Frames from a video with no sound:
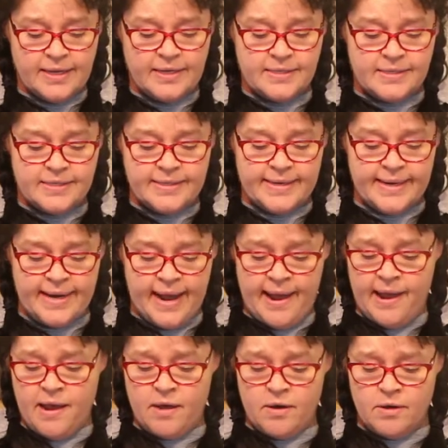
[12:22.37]
is
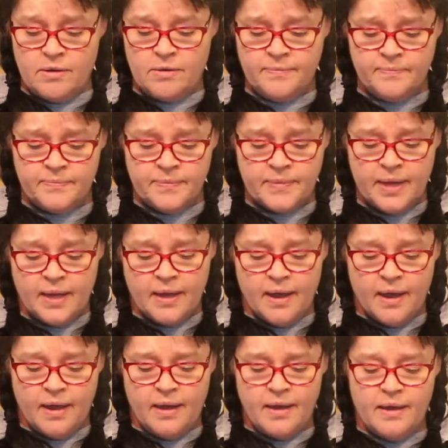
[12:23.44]
now
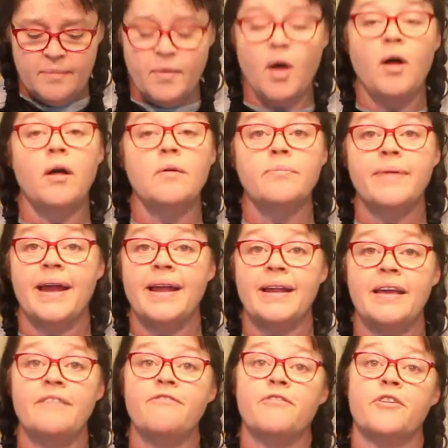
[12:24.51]
all
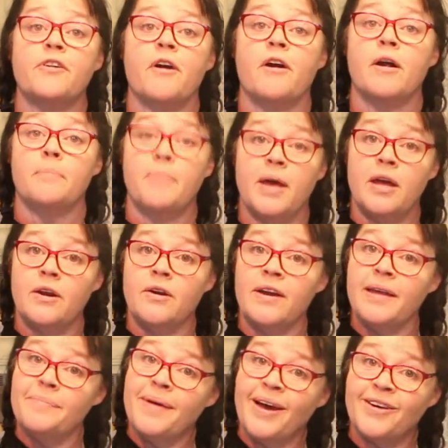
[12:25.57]
ready for our butter
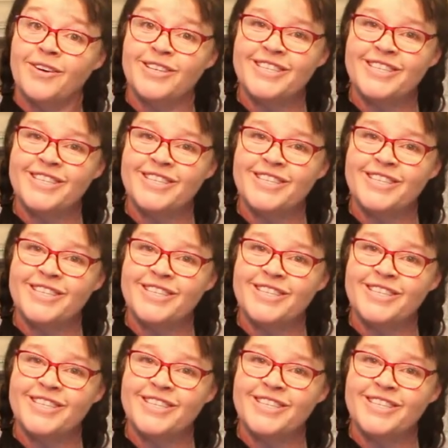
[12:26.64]
and powdered